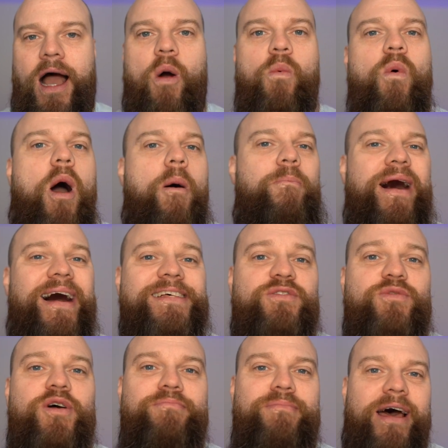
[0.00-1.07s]
and what a
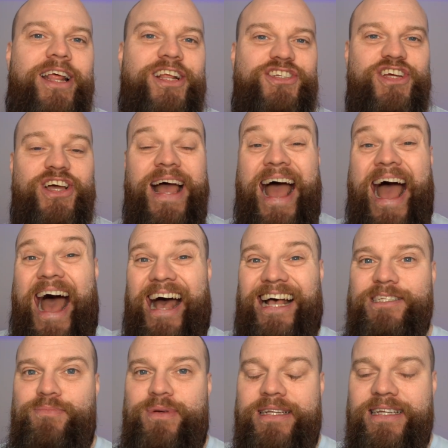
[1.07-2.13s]
password manager
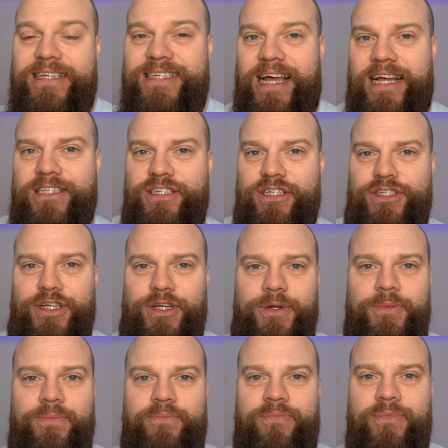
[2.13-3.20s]
has been designed to
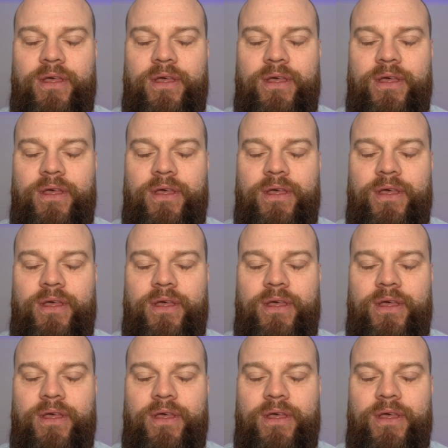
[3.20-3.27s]
do.